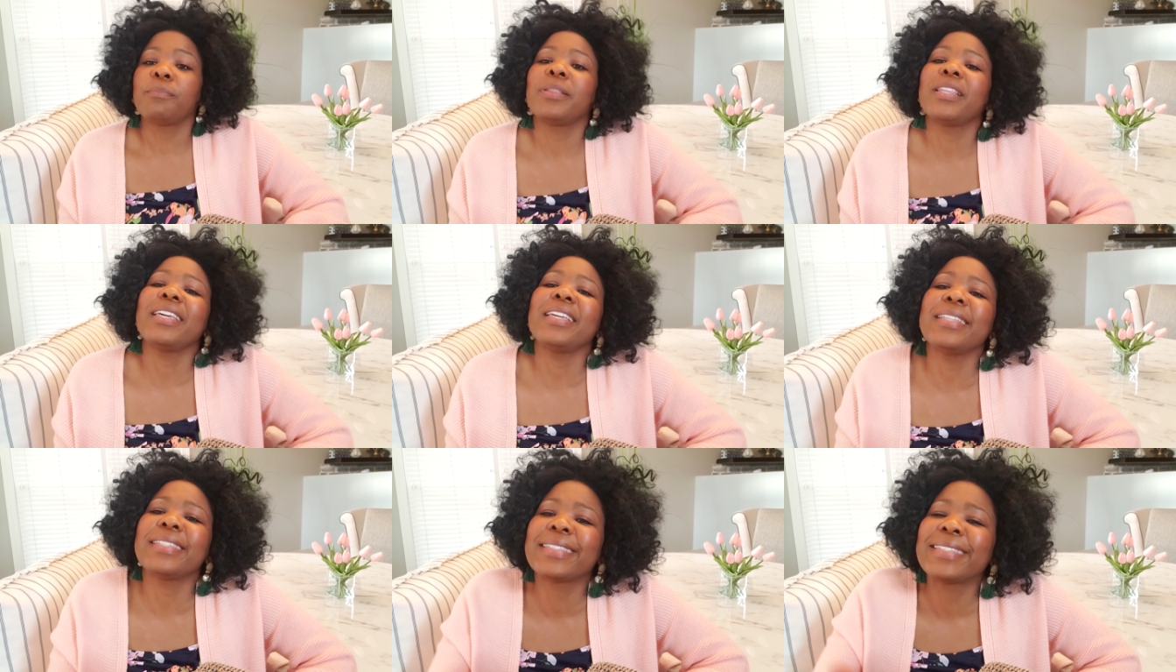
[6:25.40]

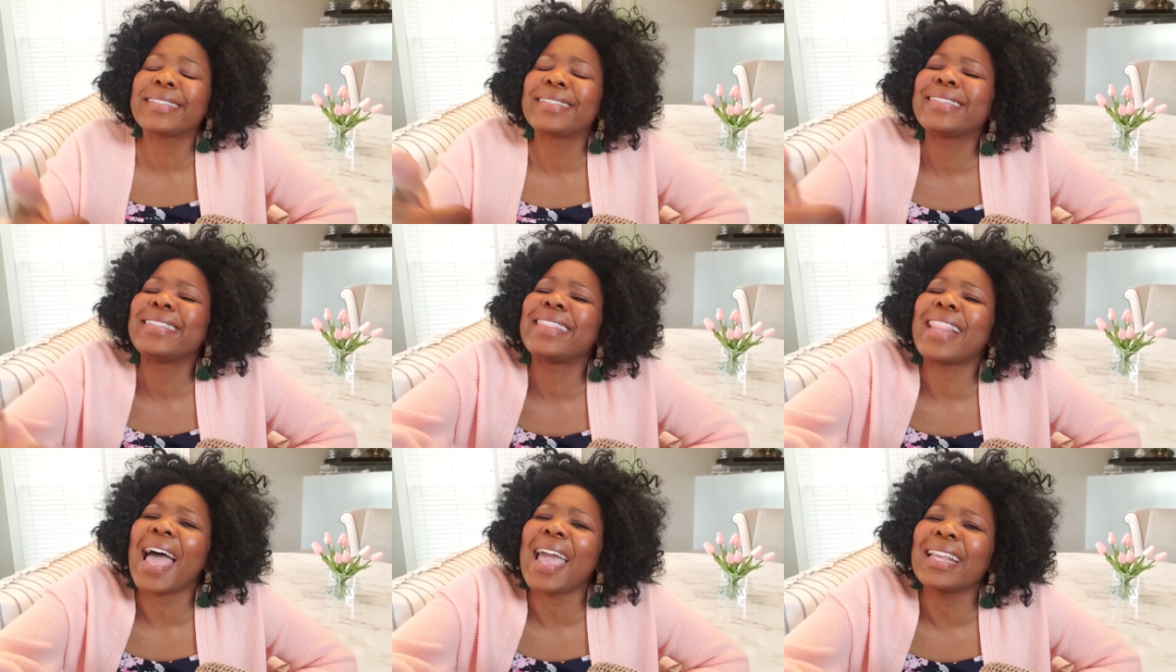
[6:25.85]
Please
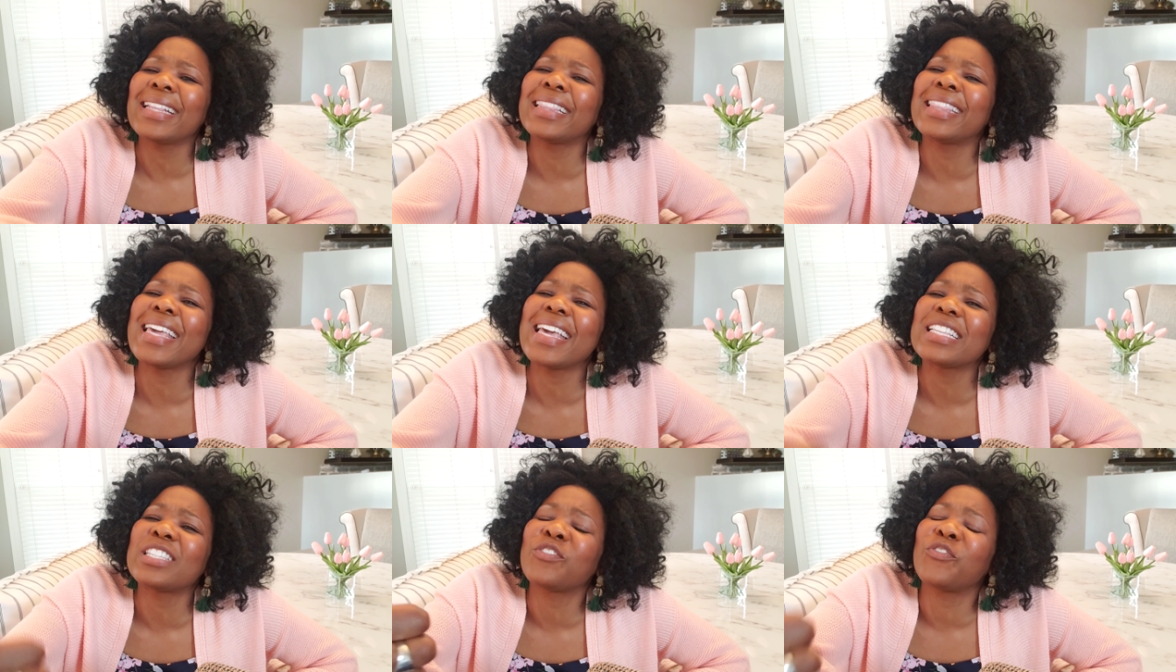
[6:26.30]
like
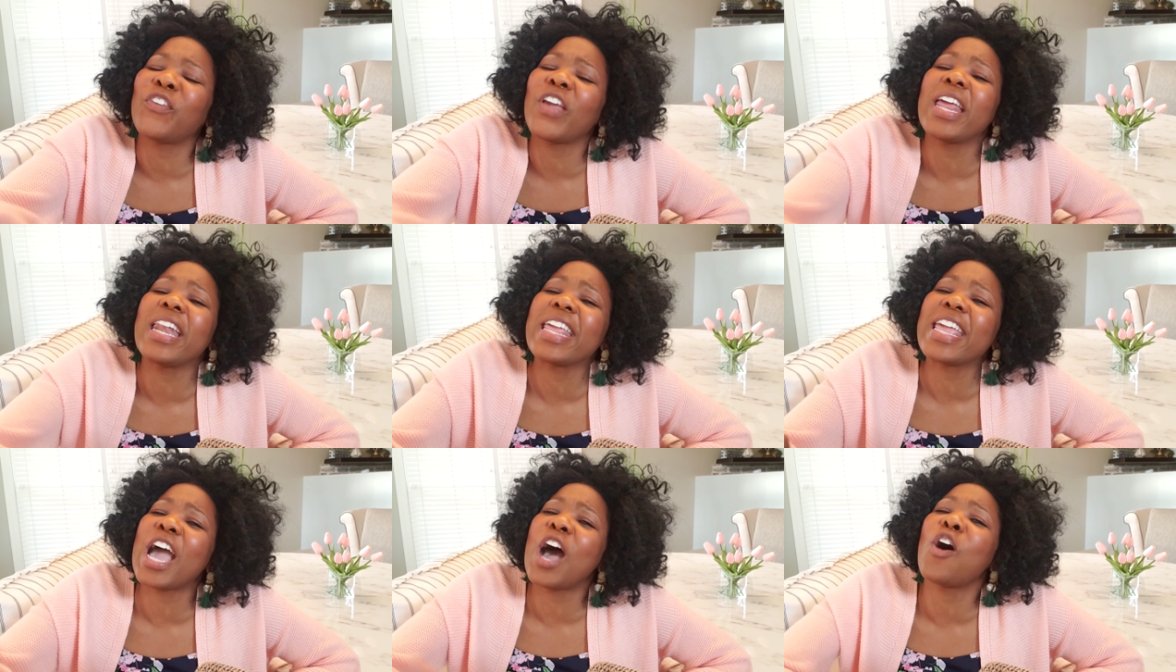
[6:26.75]
this
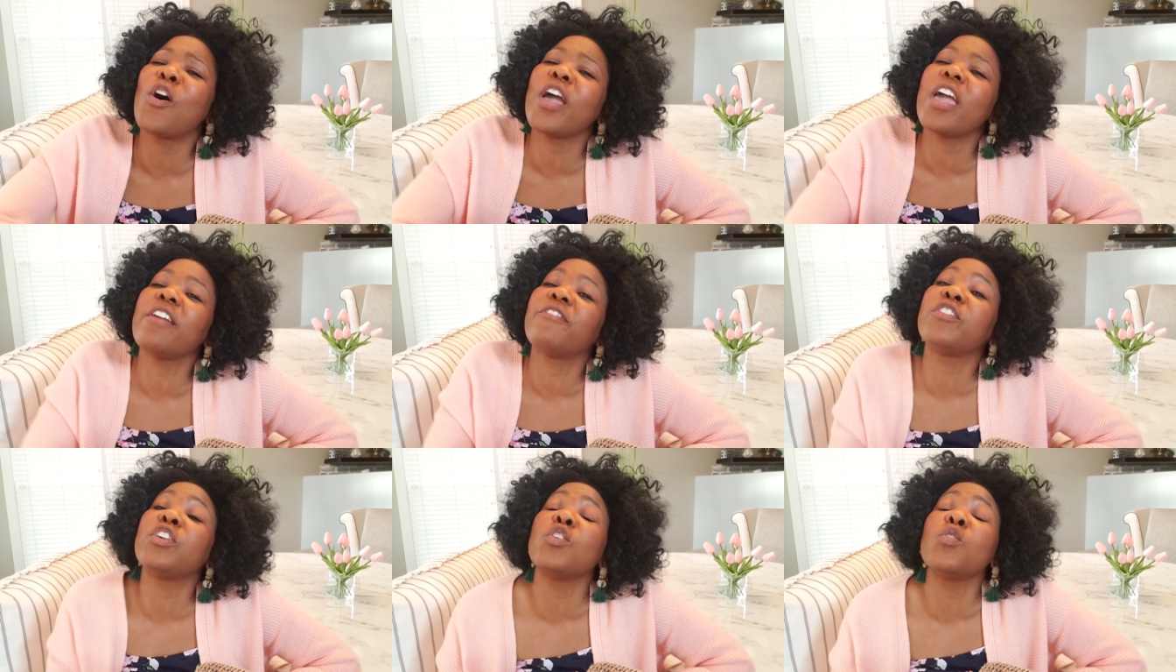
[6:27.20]
video
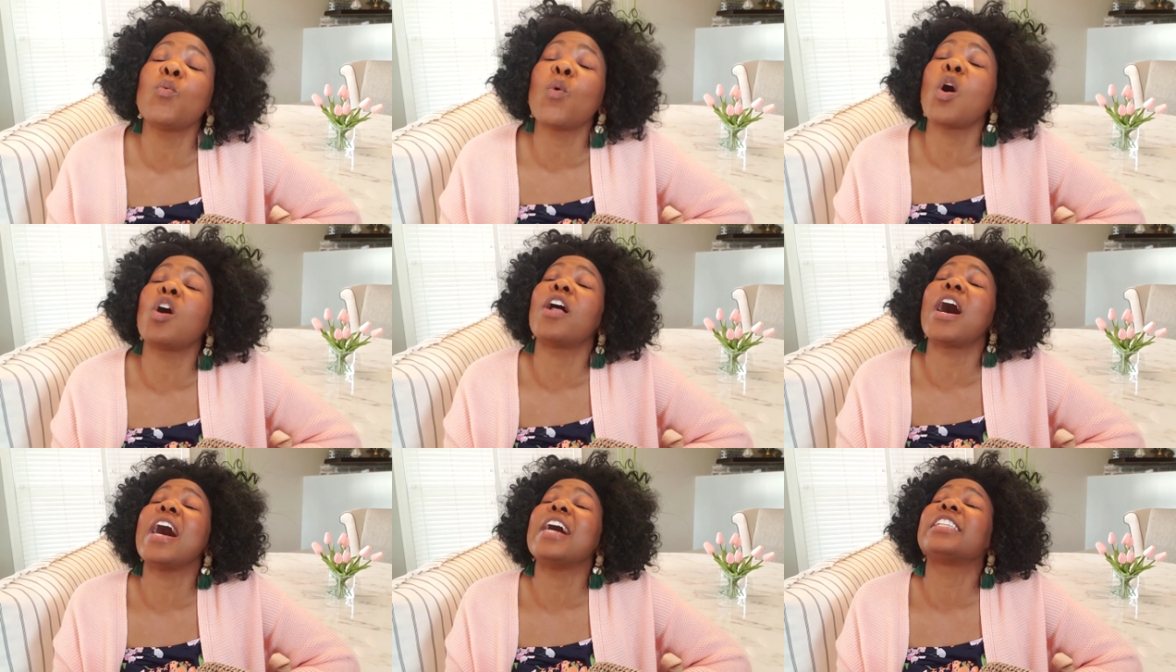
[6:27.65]
if you
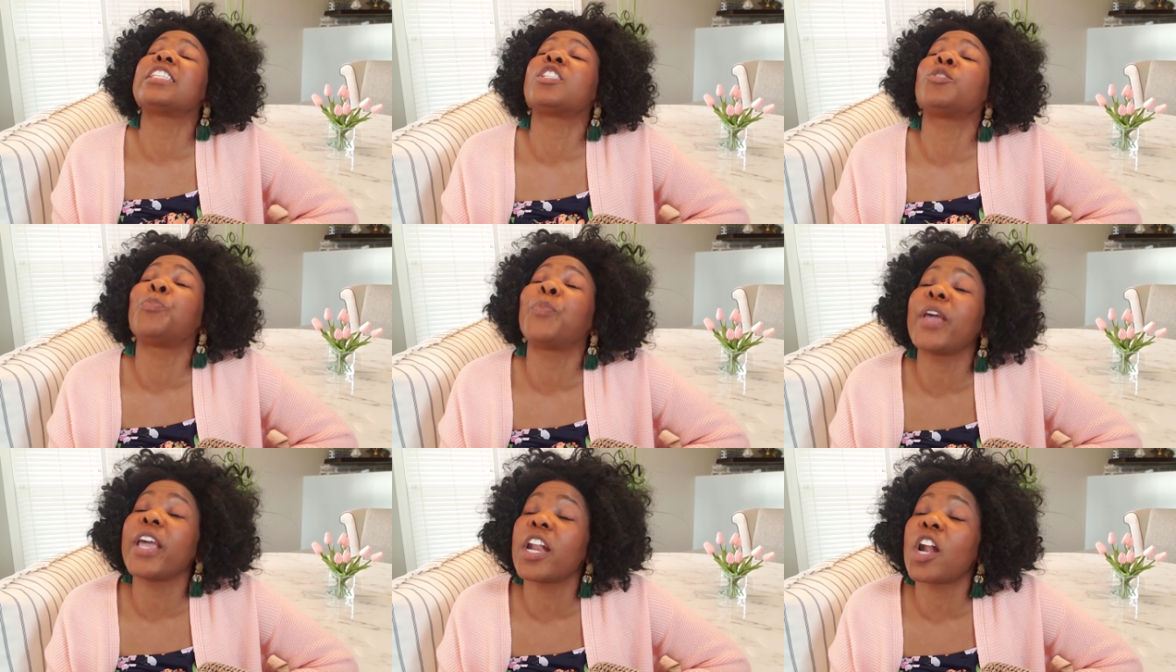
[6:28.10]
want a
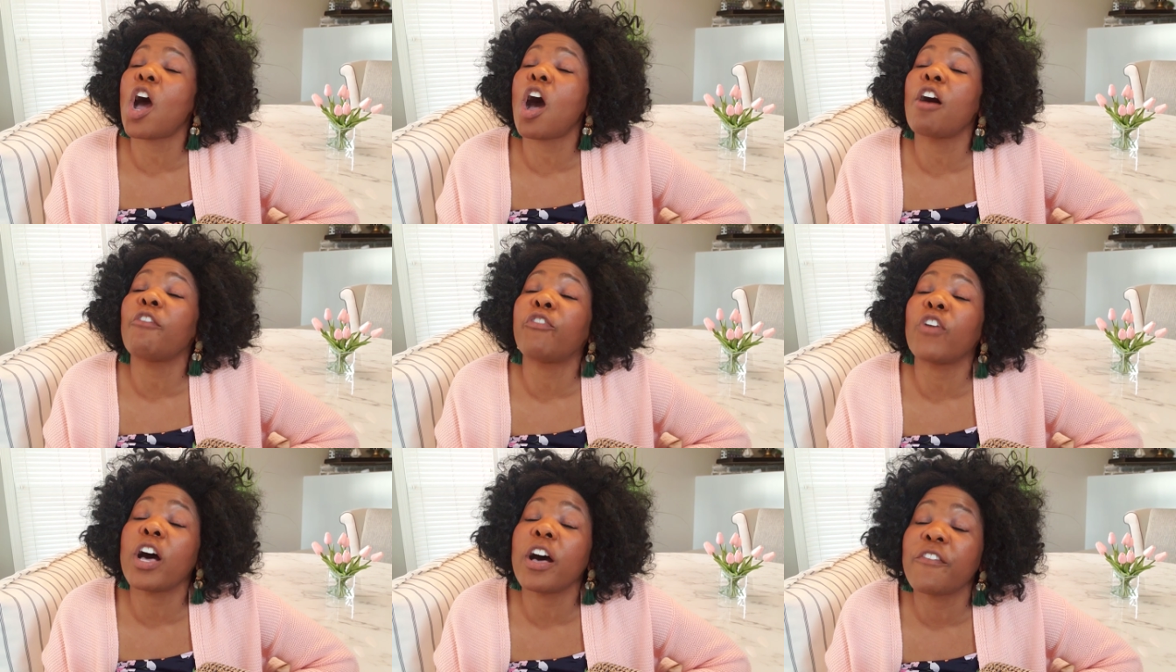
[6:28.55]

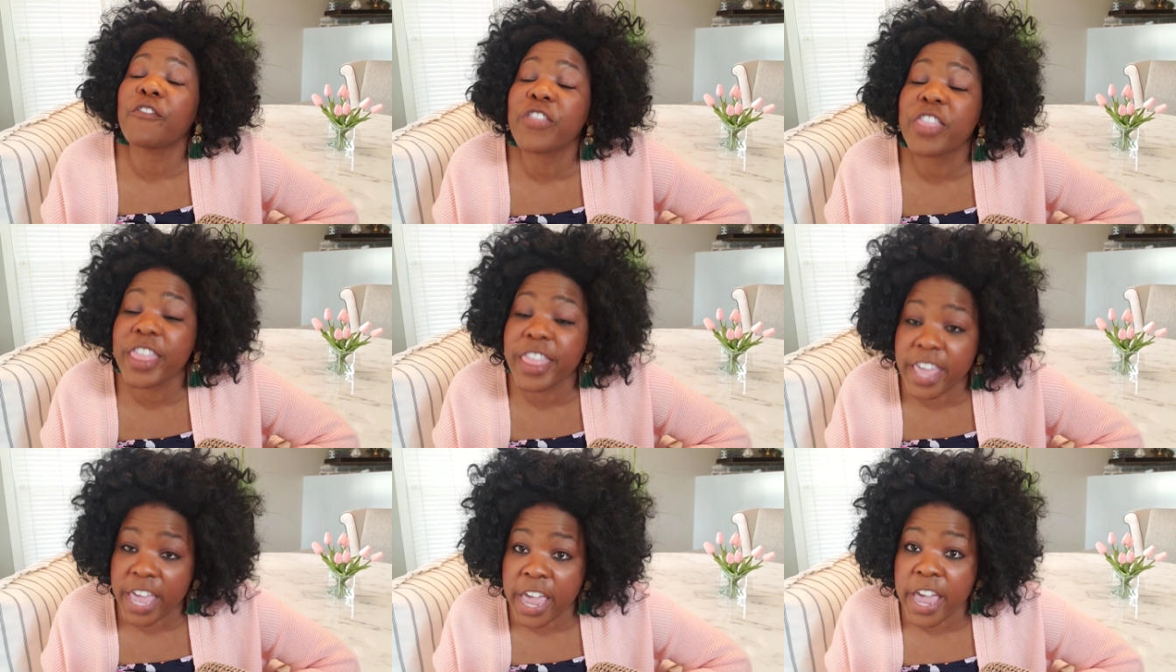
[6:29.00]
spinoff
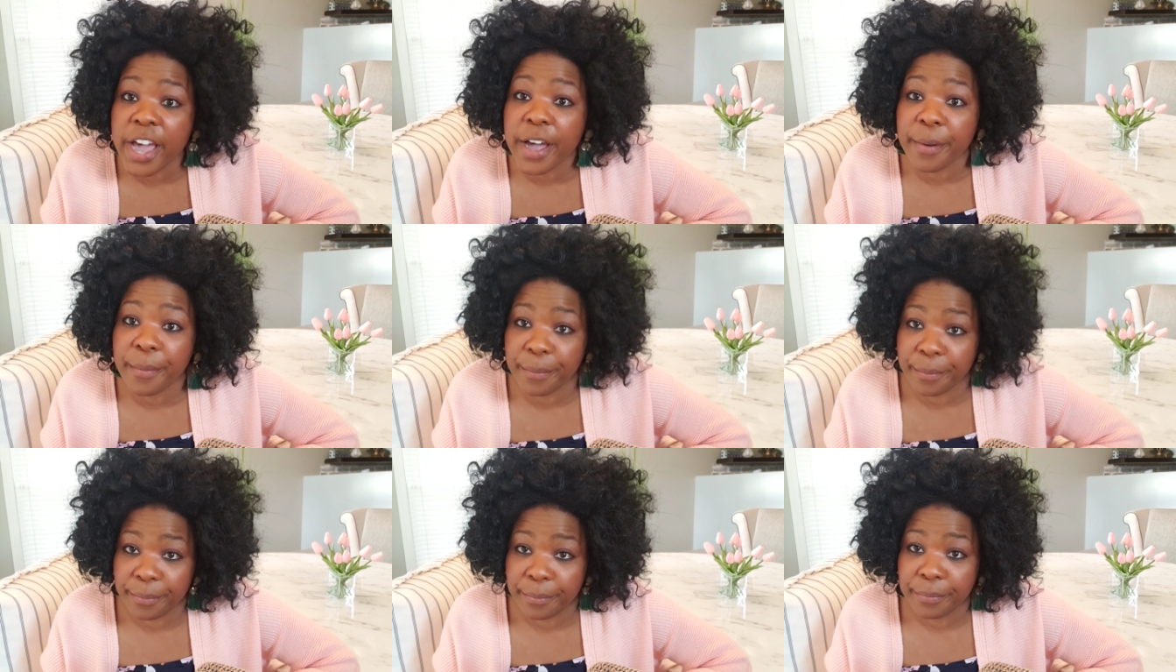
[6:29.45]
of
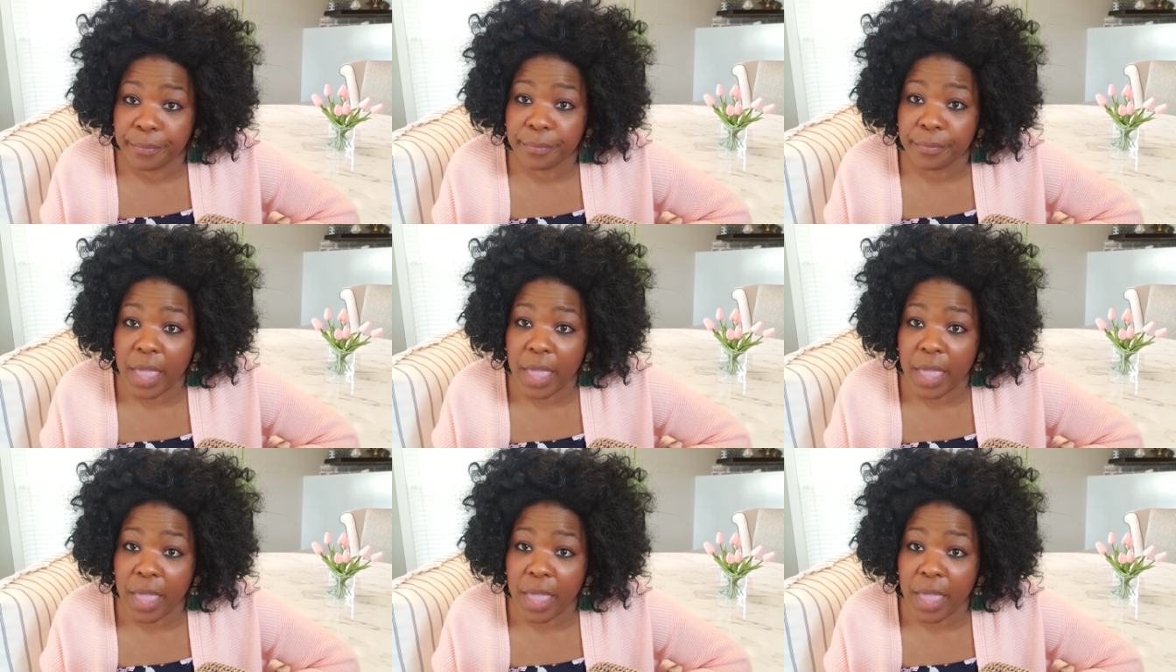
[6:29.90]
them.